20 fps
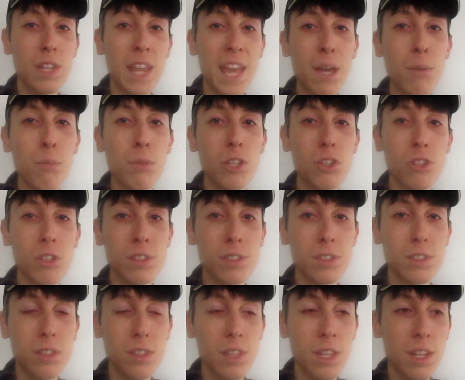
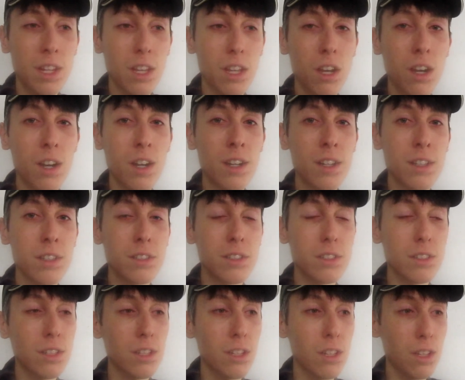damages that it
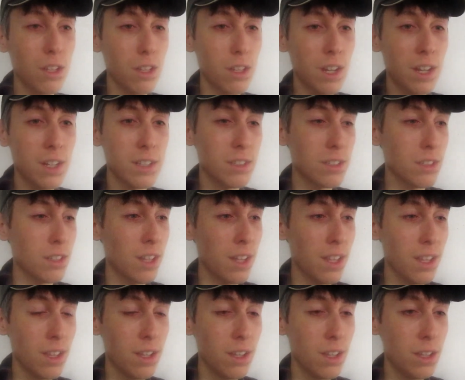cost
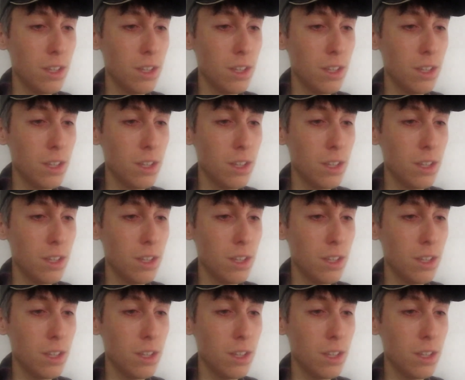like